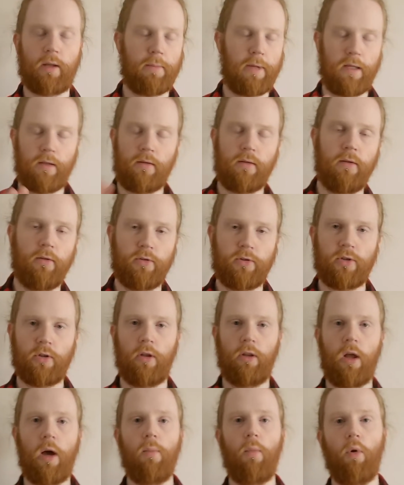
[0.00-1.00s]
I mean, there's a
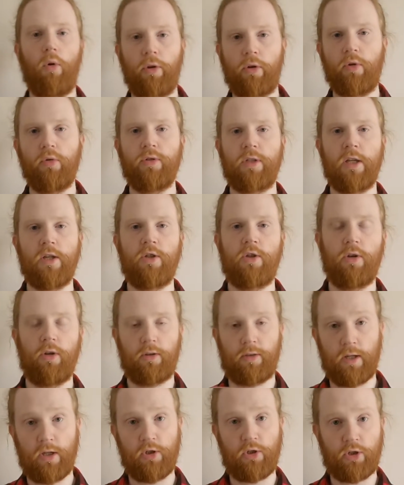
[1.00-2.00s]
lot more that goes into
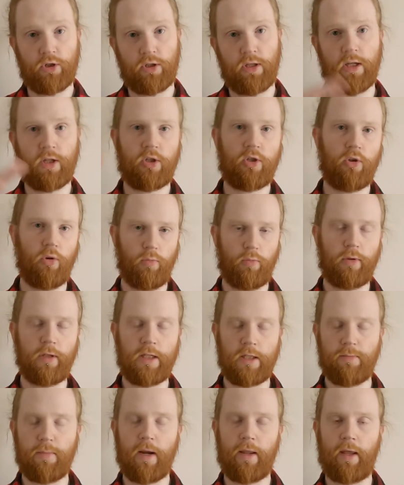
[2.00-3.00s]
it than just this, so
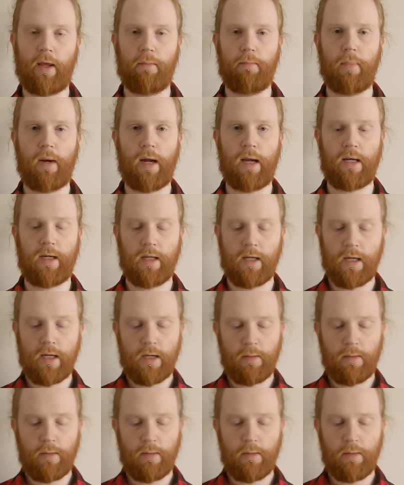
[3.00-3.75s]
please bear that in mind.